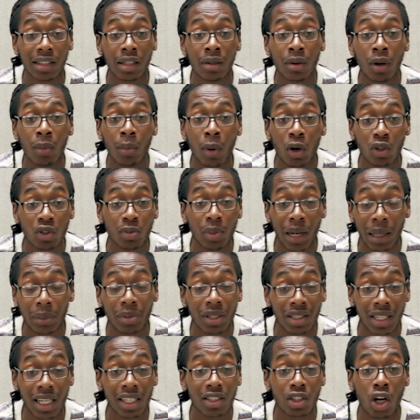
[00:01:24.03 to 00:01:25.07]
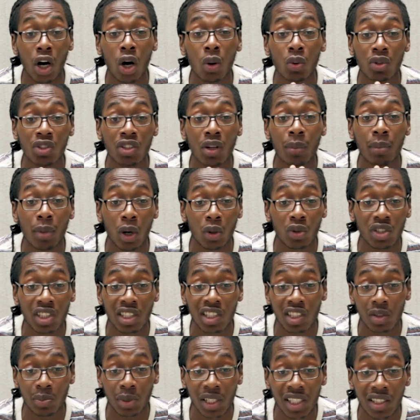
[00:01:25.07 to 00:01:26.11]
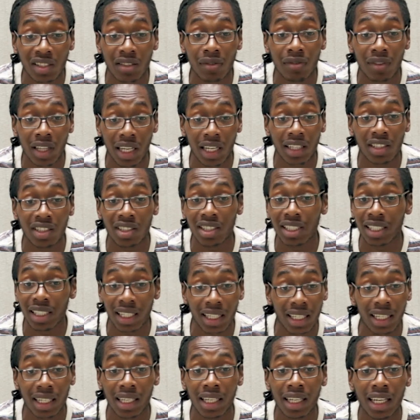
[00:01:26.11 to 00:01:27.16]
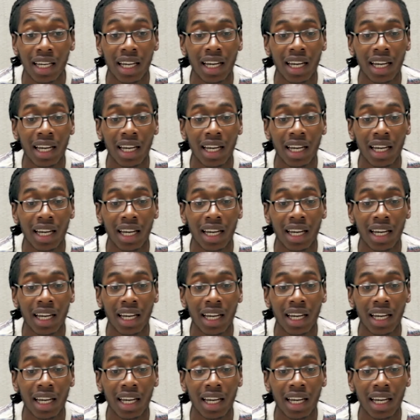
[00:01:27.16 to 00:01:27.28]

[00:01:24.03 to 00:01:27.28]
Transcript: And the most popular things are always the most expensive things to get.